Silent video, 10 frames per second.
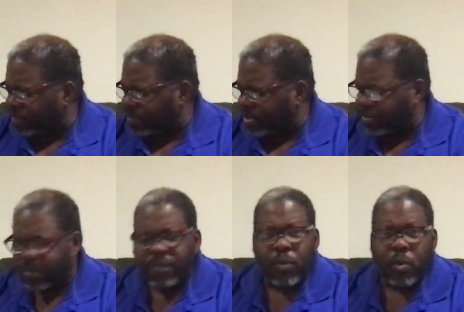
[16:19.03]
Facebook
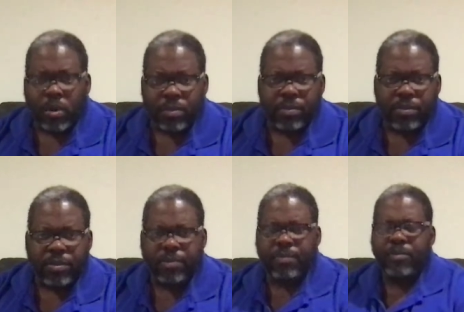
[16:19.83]

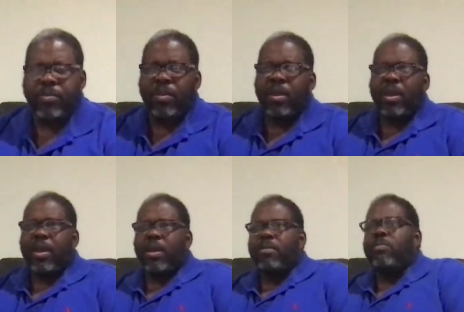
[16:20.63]
forums,
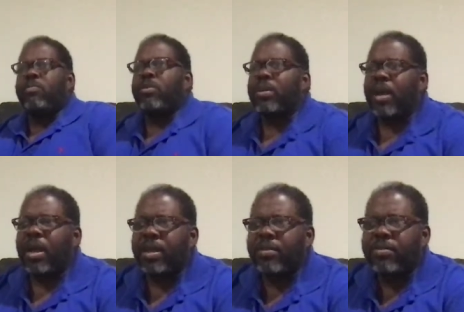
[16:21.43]
and I remember one
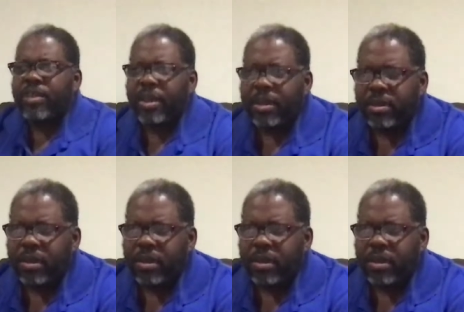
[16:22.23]
guy said,